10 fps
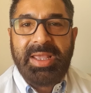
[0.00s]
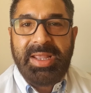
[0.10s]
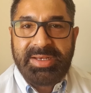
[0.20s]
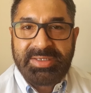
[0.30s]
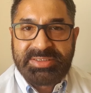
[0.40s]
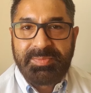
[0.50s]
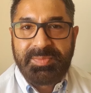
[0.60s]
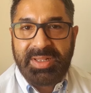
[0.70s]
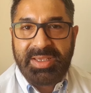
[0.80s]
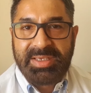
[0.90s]
It is a
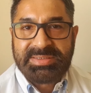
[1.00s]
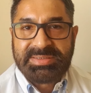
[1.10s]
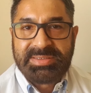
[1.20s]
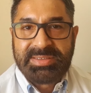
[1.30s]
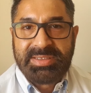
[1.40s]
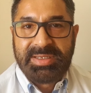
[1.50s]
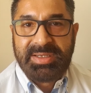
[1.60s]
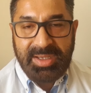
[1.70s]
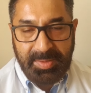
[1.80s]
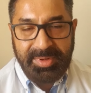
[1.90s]
place,
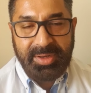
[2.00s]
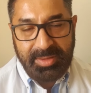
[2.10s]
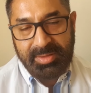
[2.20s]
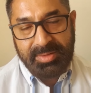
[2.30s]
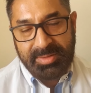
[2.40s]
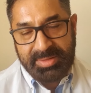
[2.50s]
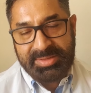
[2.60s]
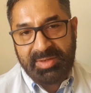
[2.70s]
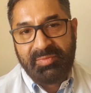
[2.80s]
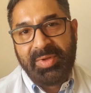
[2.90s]
I mean,
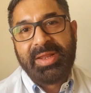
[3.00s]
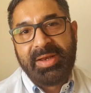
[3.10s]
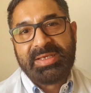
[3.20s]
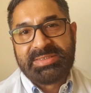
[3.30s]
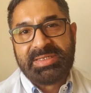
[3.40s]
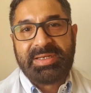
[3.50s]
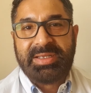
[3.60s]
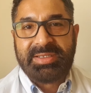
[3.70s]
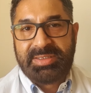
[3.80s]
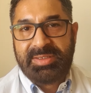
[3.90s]
till very
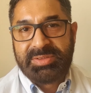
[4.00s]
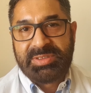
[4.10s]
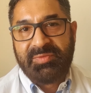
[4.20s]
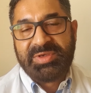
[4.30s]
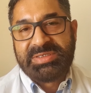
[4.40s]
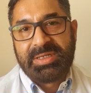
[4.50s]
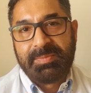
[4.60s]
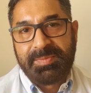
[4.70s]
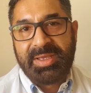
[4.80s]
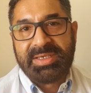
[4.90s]
recently, it's a physical
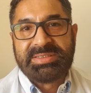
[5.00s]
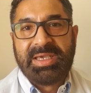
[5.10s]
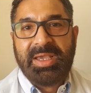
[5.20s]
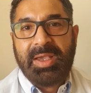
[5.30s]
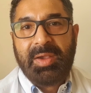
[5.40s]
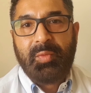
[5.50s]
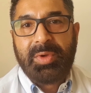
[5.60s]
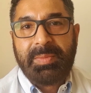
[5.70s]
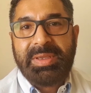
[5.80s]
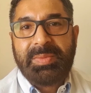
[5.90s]
place
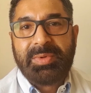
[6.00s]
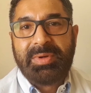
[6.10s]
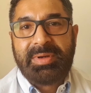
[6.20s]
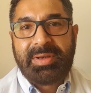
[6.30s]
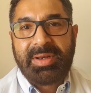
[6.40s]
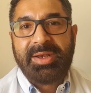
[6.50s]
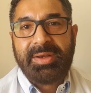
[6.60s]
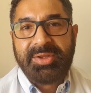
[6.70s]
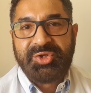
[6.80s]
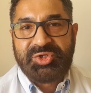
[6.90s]
where people
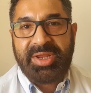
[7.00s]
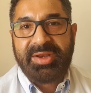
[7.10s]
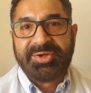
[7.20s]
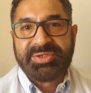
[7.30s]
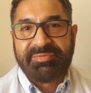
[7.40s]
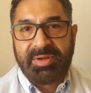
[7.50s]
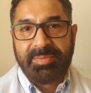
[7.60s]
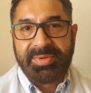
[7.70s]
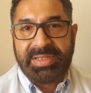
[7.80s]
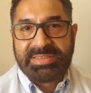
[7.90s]
trade shares of
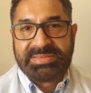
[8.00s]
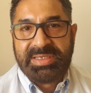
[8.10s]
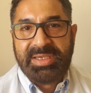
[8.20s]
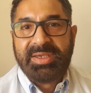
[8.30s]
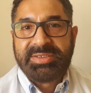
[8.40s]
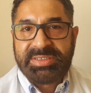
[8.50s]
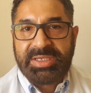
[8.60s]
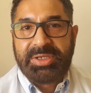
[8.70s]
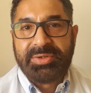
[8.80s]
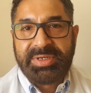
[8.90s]
companies,
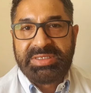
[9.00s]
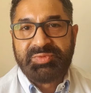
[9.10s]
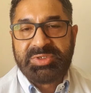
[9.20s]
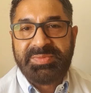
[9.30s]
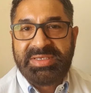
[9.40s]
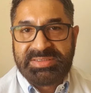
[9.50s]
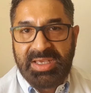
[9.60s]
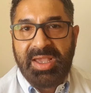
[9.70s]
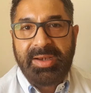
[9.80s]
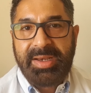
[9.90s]
securities, which means
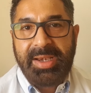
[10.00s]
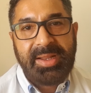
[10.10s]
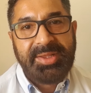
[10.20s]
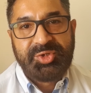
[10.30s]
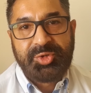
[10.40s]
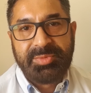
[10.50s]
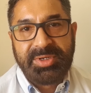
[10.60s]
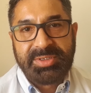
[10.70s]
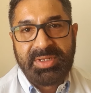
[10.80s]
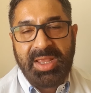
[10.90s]
debt
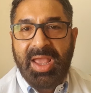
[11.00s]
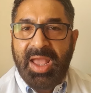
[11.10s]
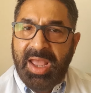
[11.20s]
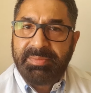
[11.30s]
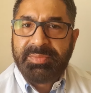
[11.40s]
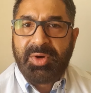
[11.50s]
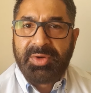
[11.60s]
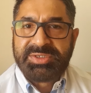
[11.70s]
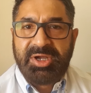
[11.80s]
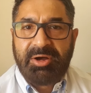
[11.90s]
instruments, and
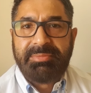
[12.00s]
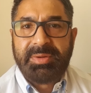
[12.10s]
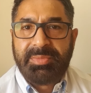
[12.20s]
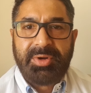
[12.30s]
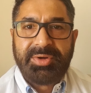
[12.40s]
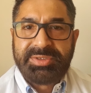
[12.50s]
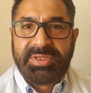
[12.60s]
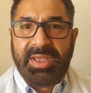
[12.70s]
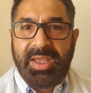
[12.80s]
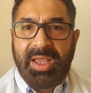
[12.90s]
bonds, government
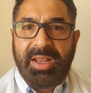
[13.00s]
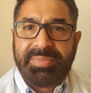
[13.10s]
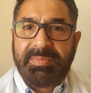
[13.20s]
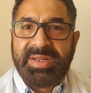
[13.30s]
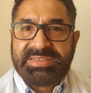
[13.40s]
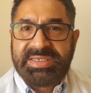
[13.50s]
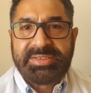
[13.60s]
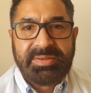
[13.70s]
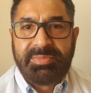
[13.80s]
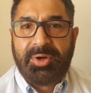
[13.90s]
bonds, and public
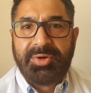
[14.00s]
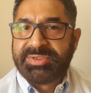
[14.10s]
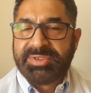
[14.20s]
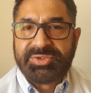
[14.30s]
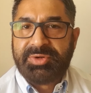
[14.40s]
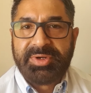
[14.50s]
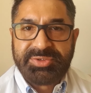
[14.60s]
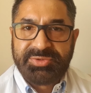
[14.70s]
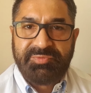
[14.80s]
sector bonds, and so on and so